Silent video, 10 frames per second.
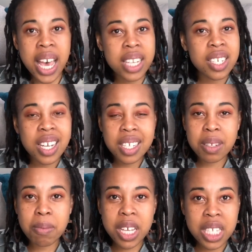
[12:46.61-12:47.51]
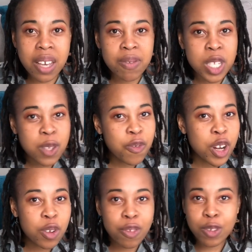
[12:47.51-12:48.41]
And it doesn't matter if this
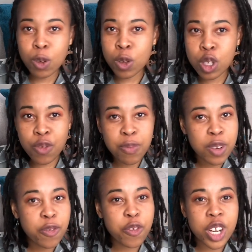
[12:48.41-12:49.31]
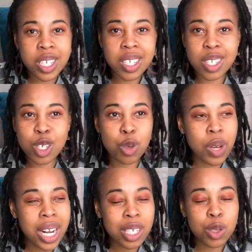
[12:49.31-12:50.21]
friend of yours, you've been friends since you
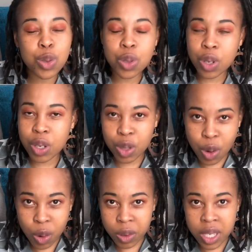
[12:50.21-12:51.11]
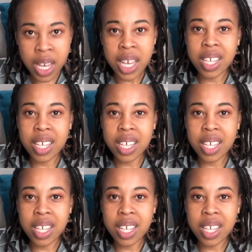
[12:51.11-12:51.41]
were like 2 years old.